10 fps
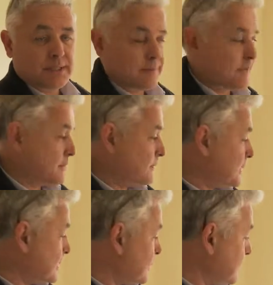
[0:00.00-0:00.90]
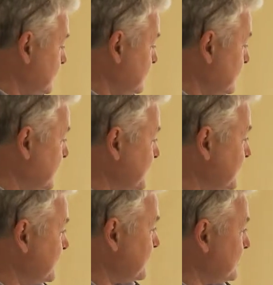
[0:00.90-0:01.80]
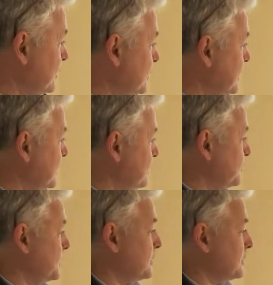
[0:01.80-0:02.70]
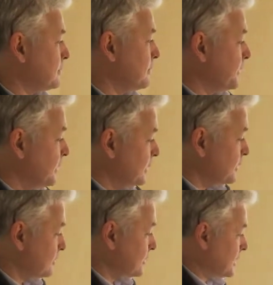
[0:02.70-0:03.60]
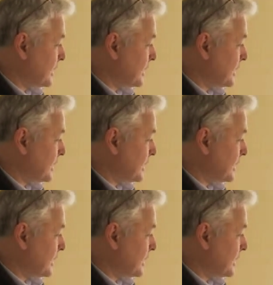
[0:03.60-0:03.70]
If it's fixed like this and glazing in it, I treat it as a window. So the